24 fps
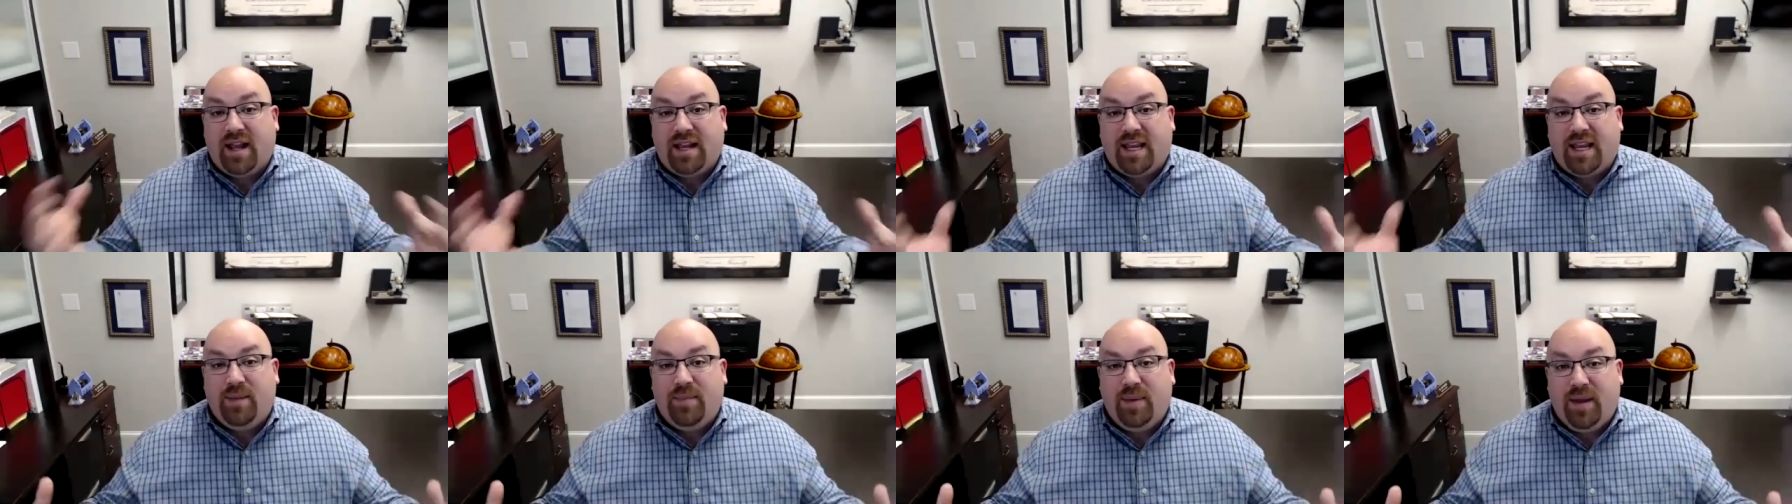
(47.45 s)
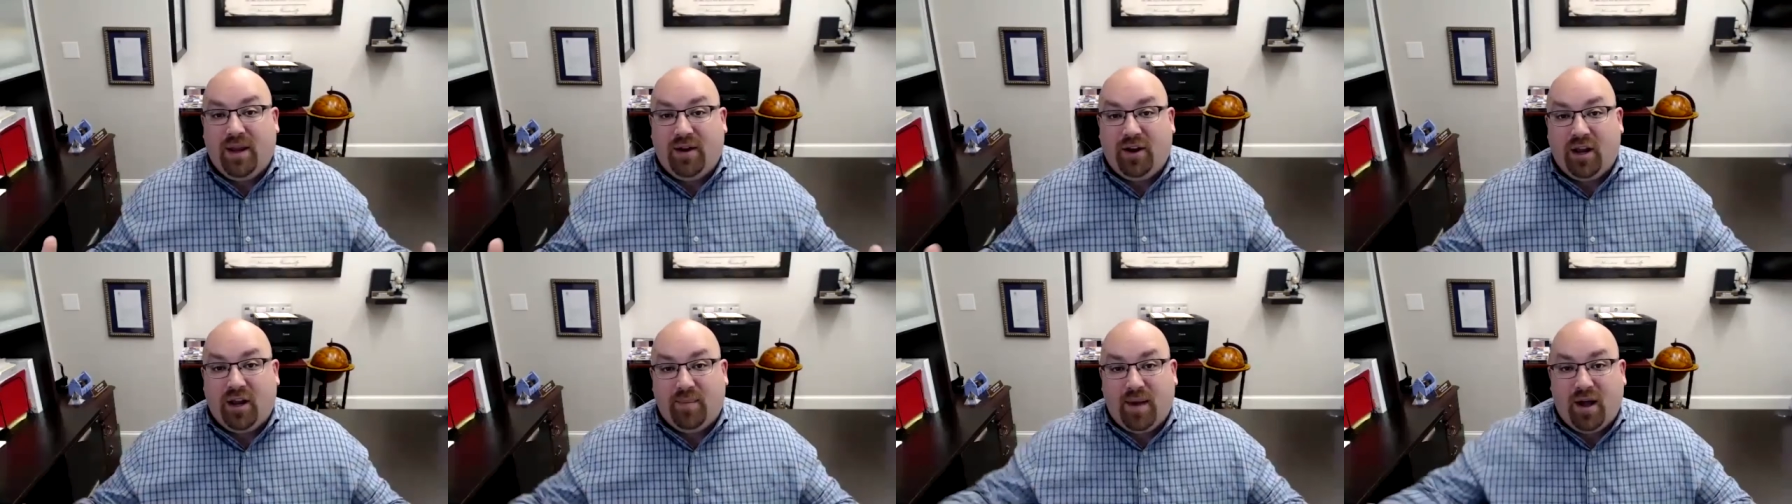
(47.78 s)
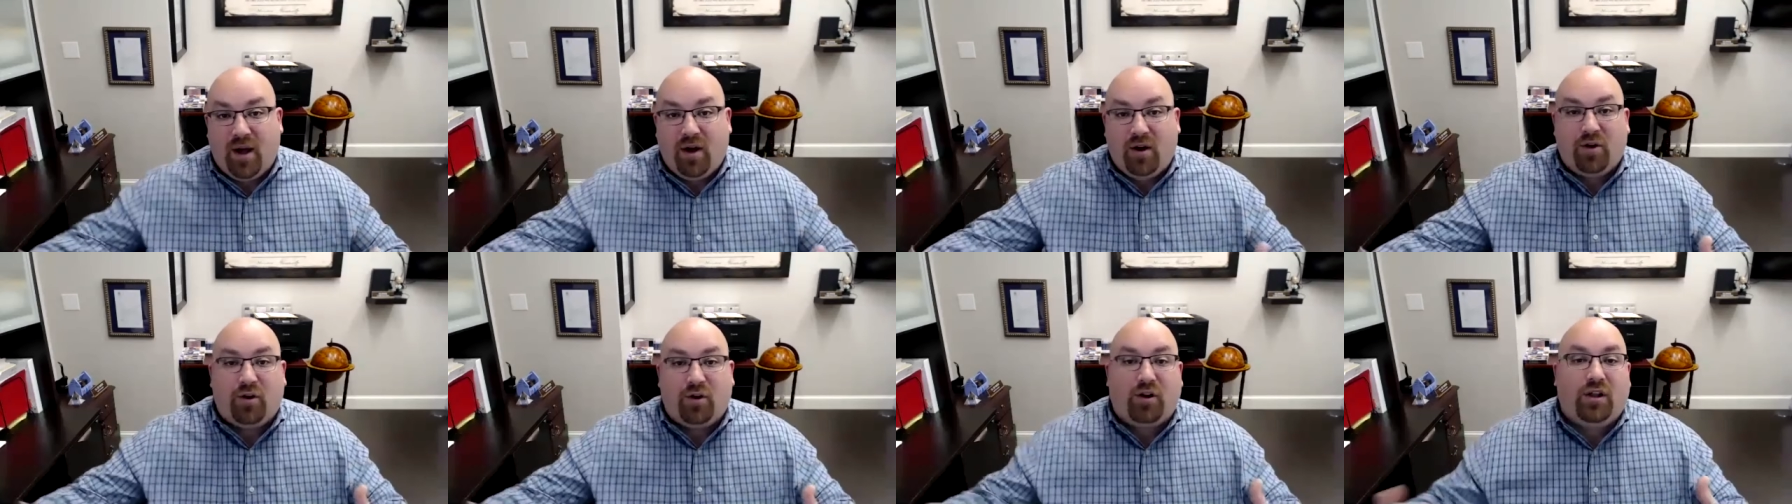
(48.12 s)
keep hearing
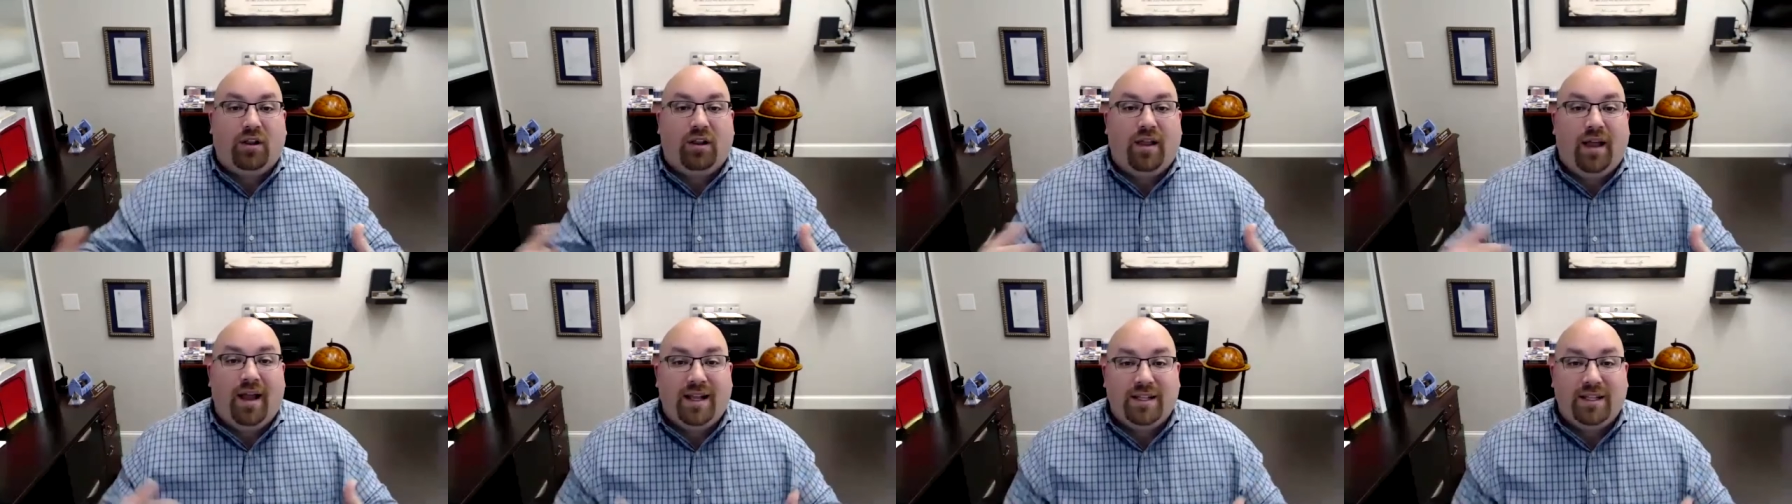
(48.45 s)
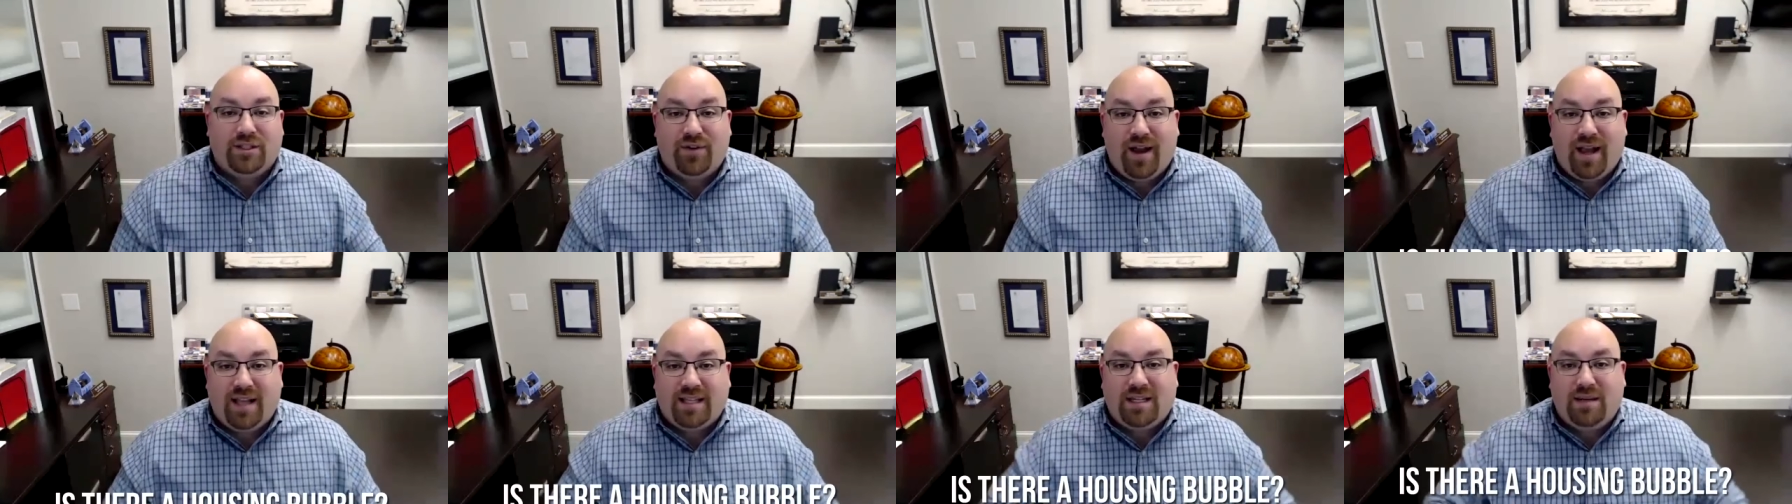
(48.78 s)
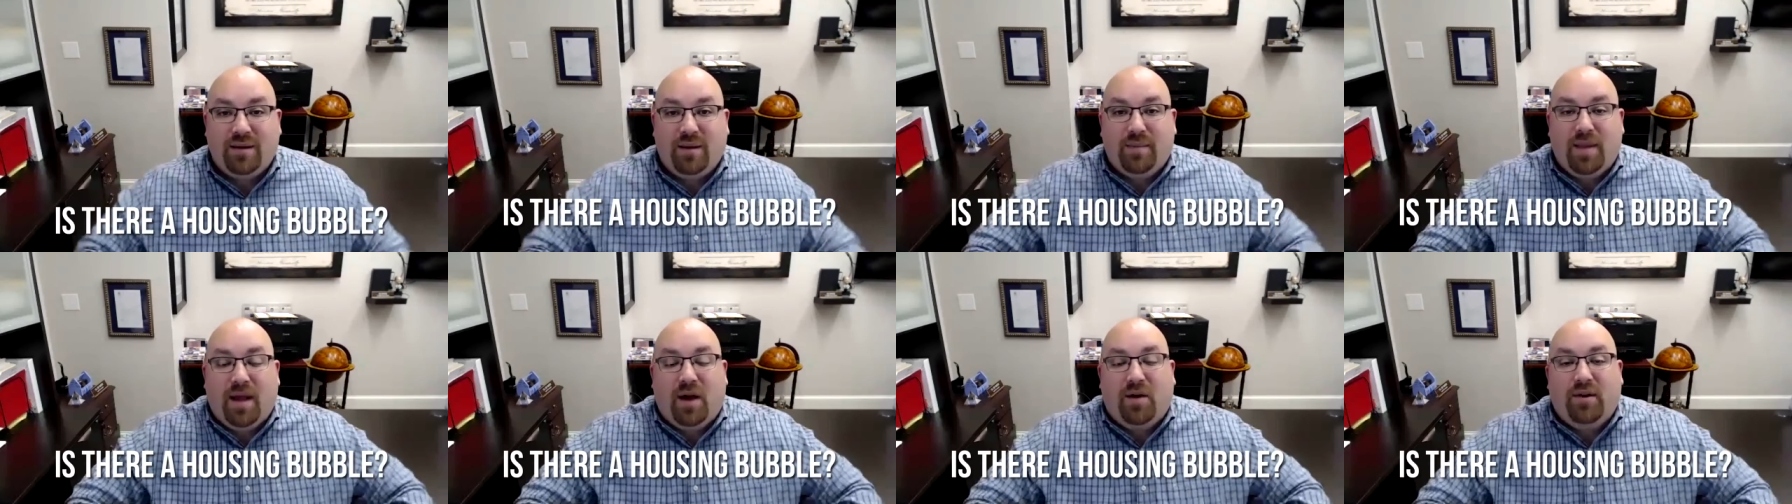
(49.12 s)
about or clients are
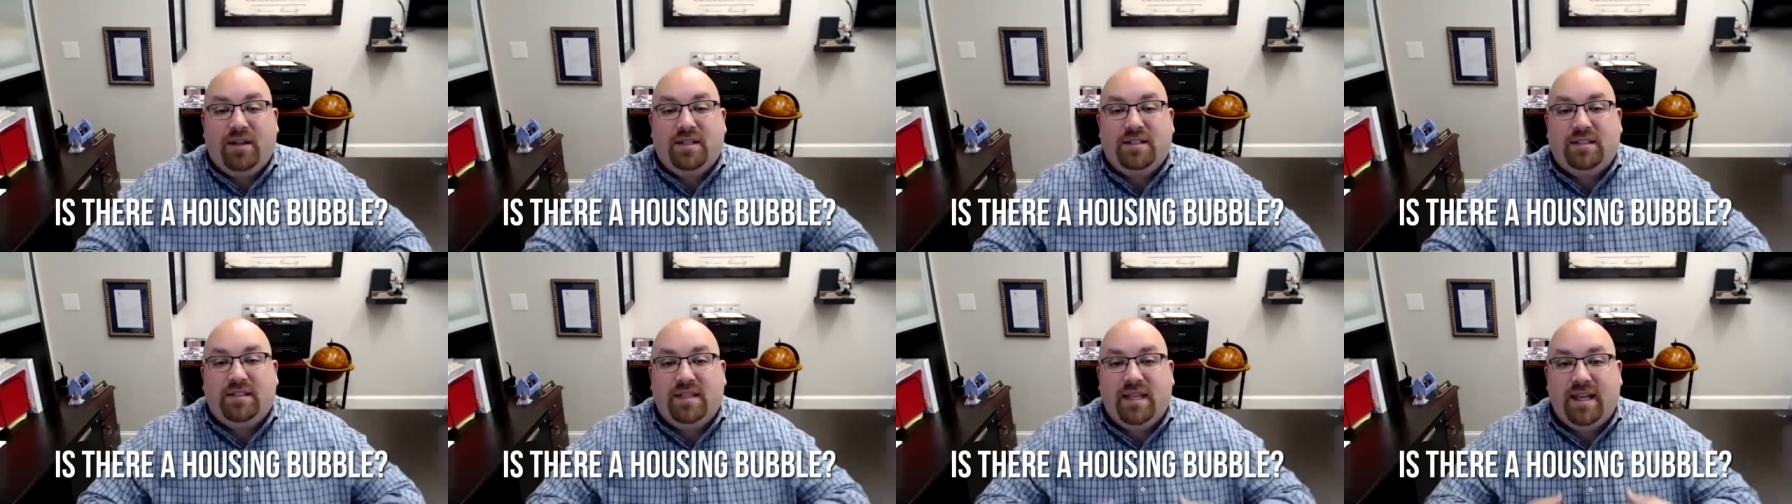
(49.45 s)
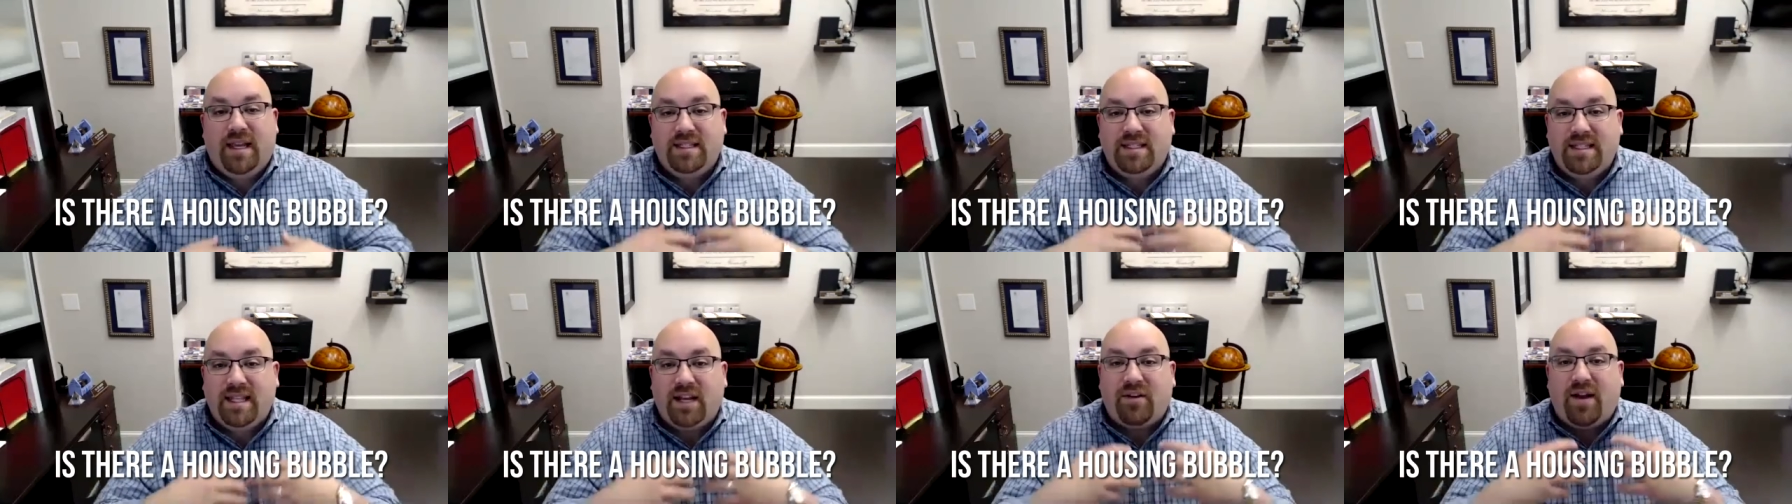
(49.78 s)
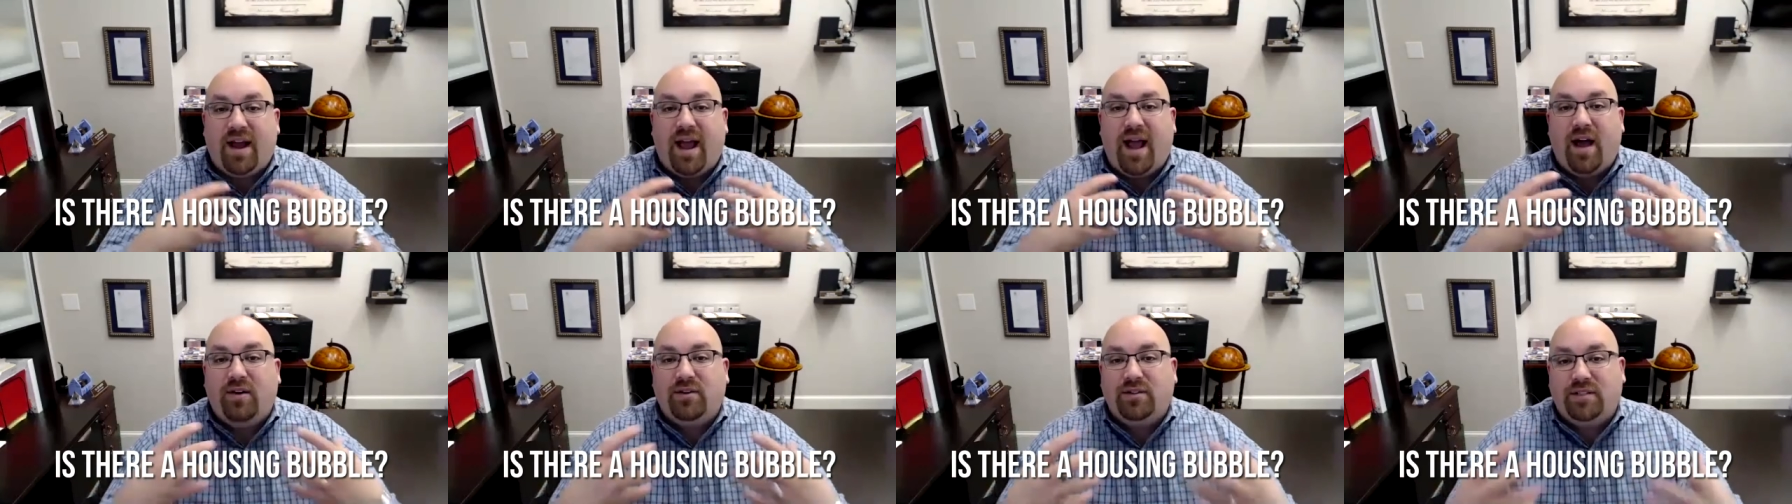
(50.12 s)
asking about is is there a
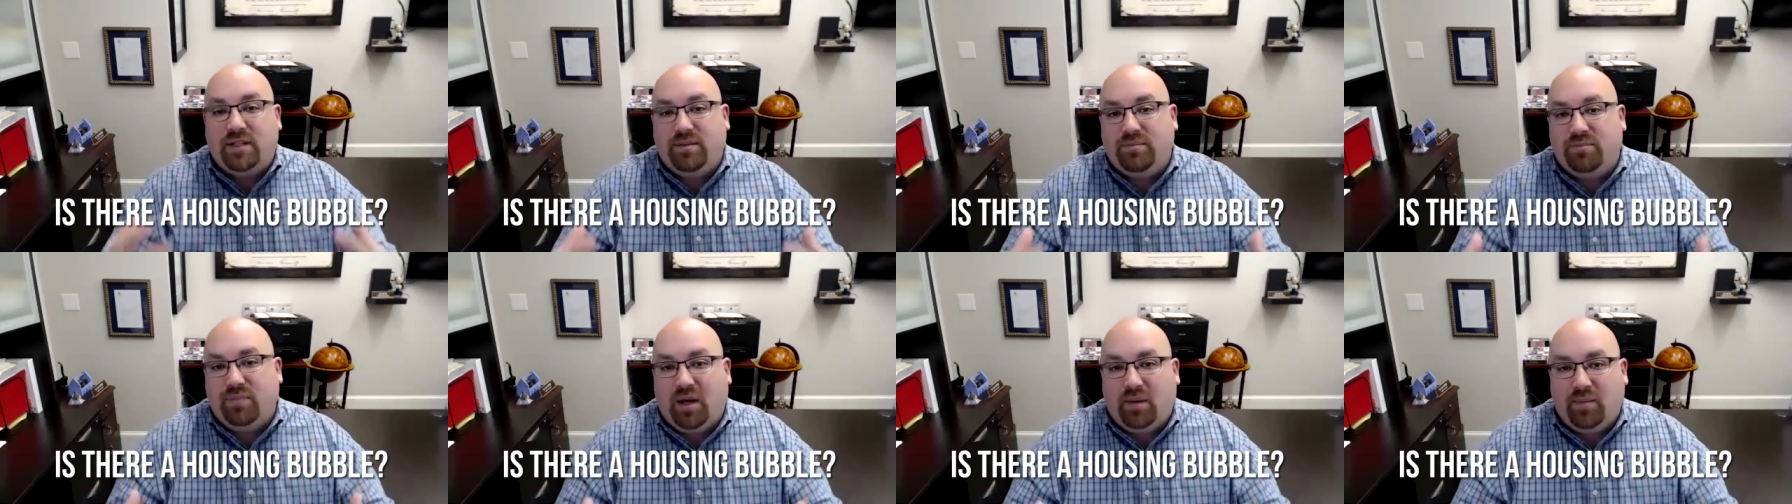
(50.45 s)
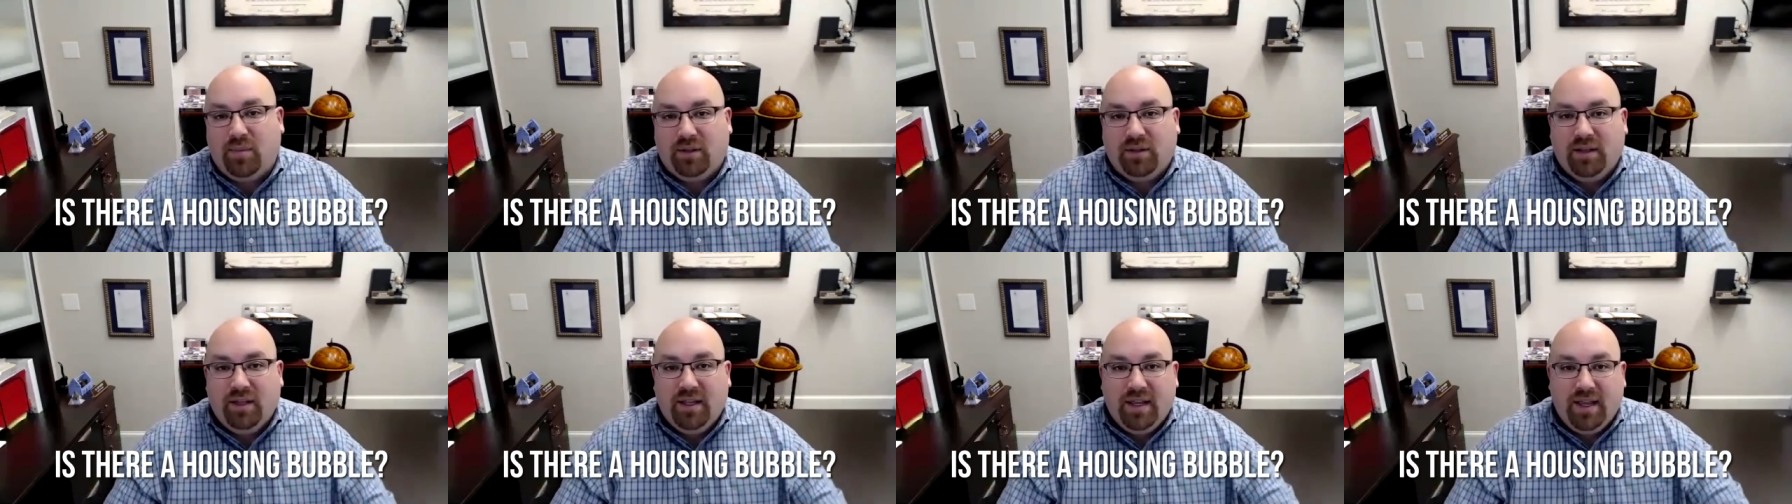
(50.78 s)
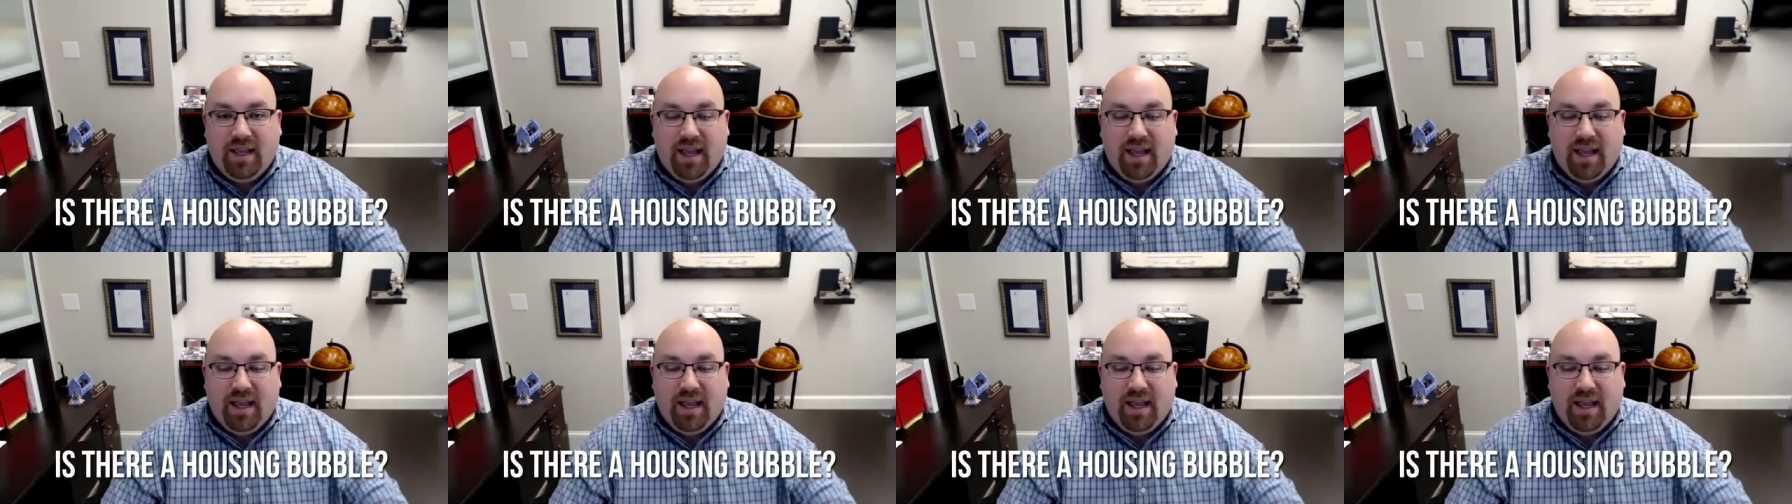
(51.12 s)
housing bubble